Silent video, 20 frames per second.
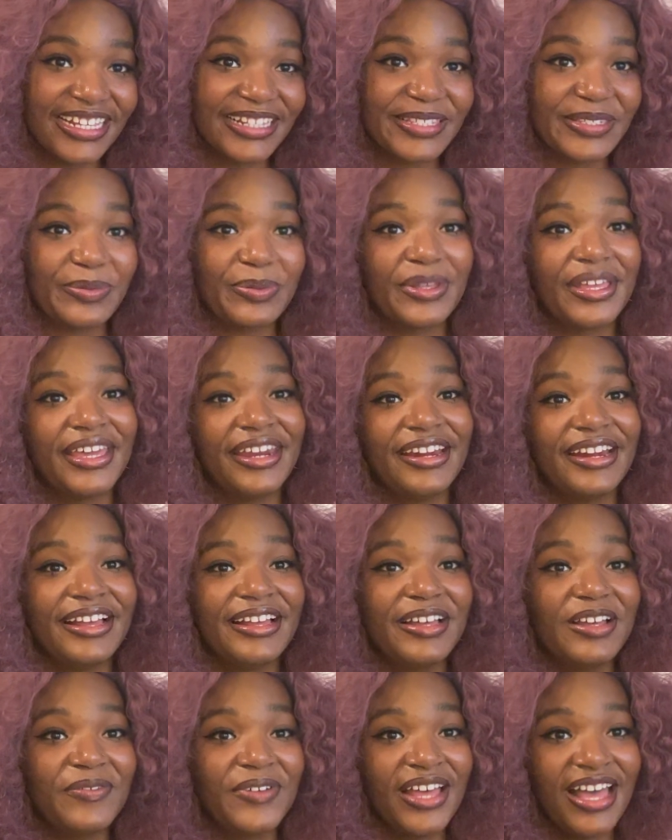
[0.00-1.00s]
It's a planet
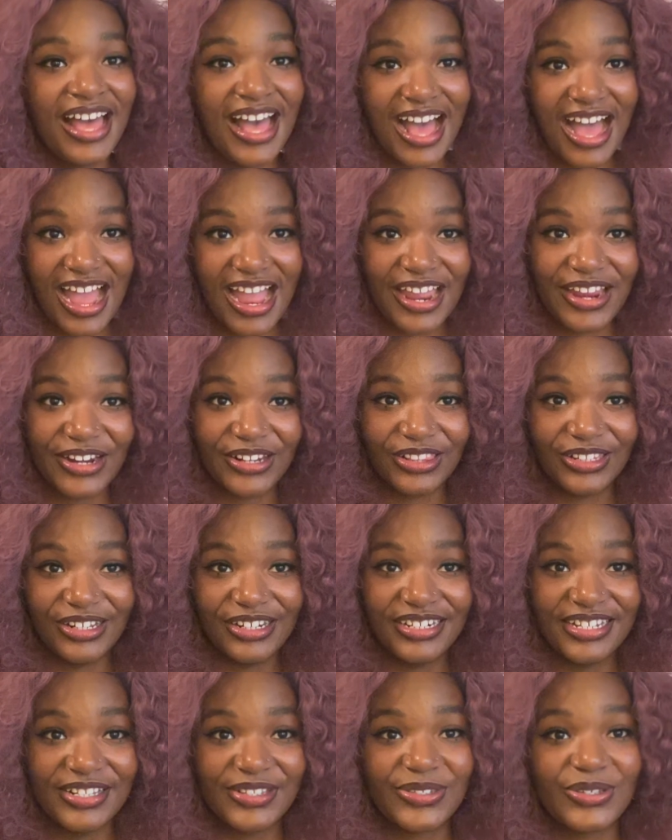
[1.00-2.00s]
of higher
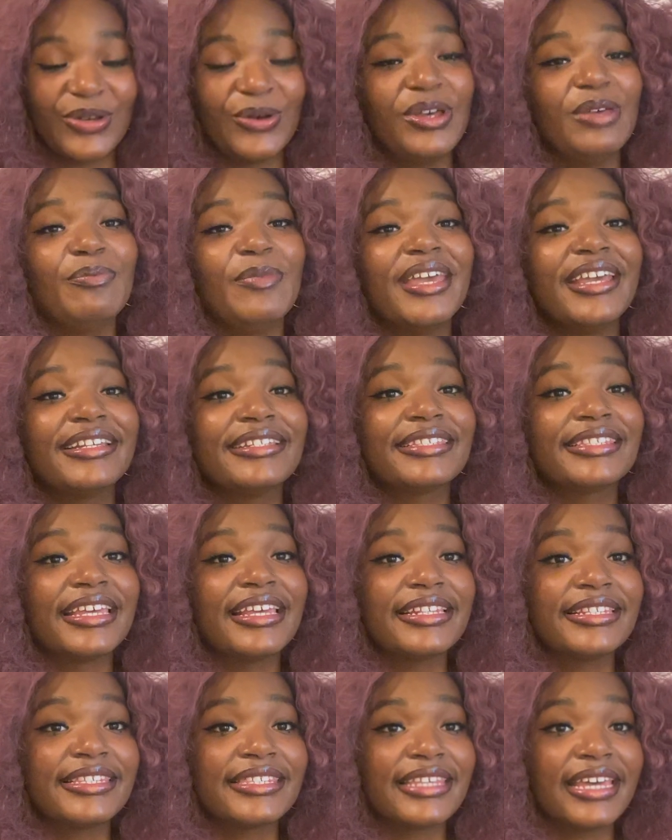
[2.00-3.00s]
learning. So it makes
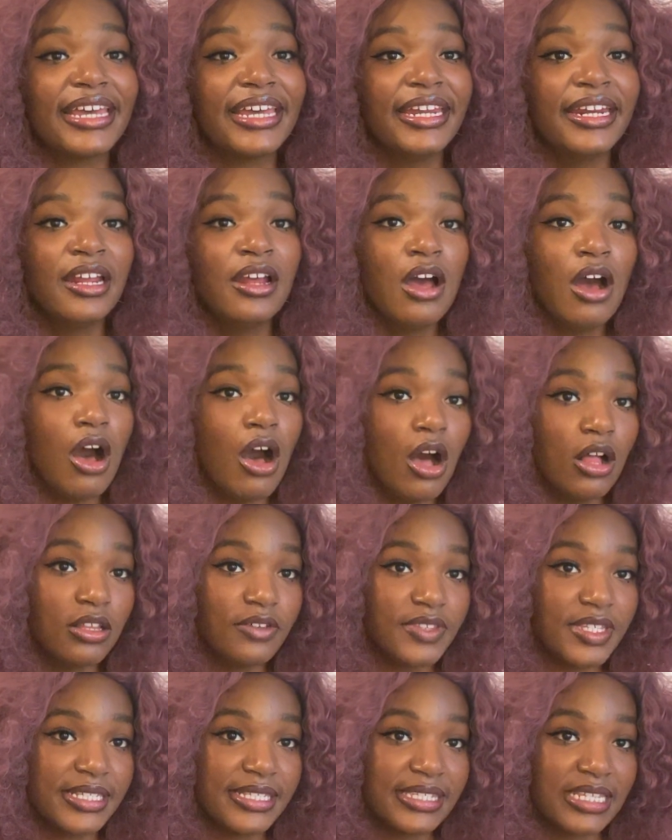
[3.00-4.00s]
sense that all
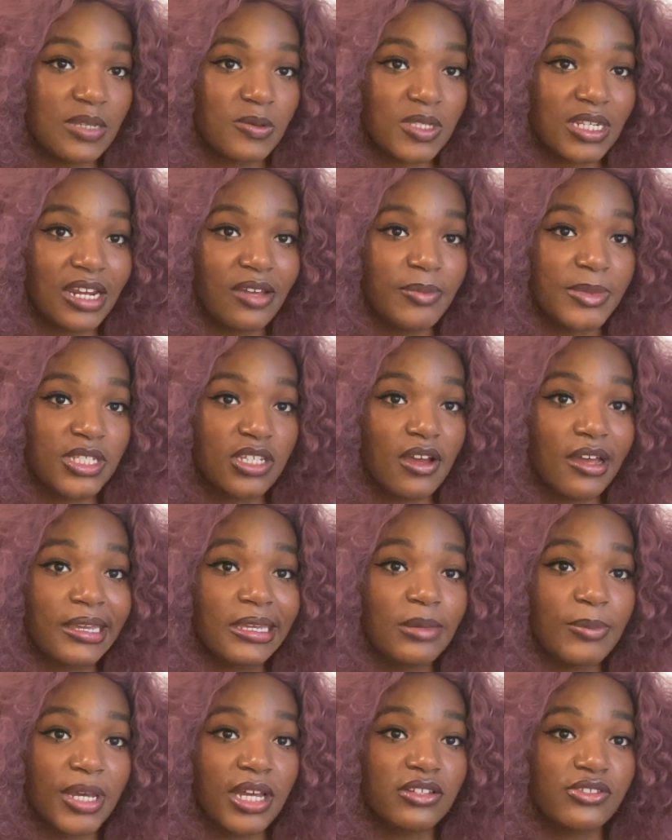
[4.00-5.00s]
of these things that I've been
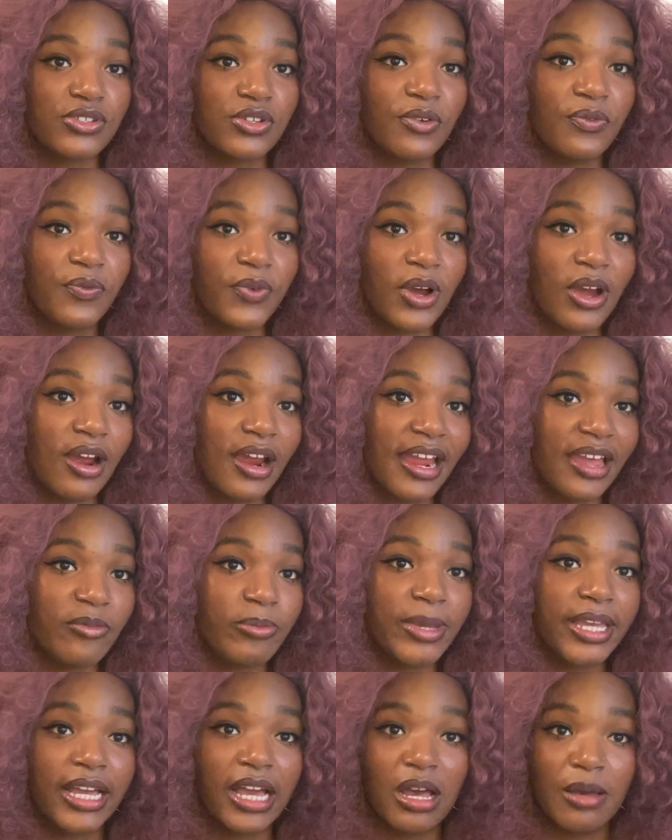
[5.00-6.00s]
talking about so far have
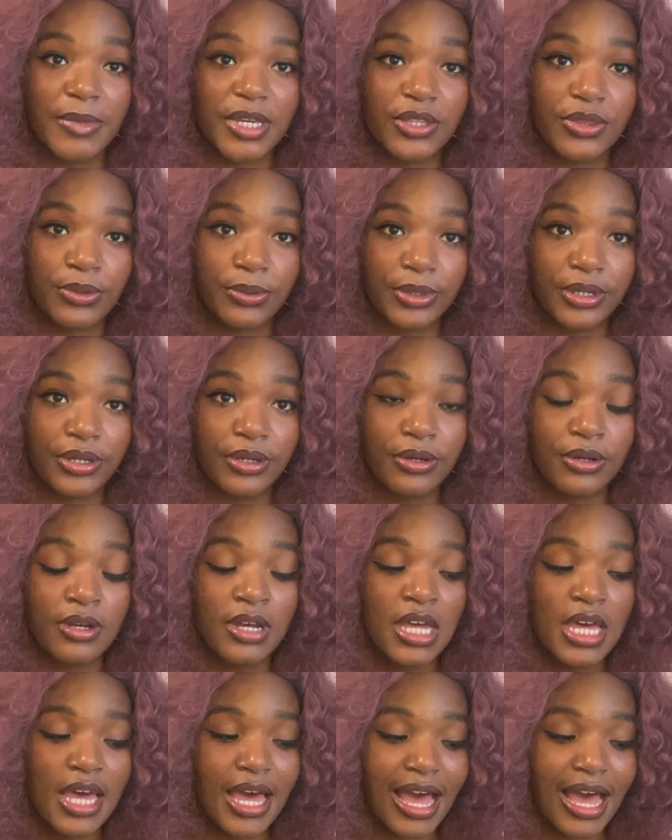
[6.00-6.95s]
been coming through.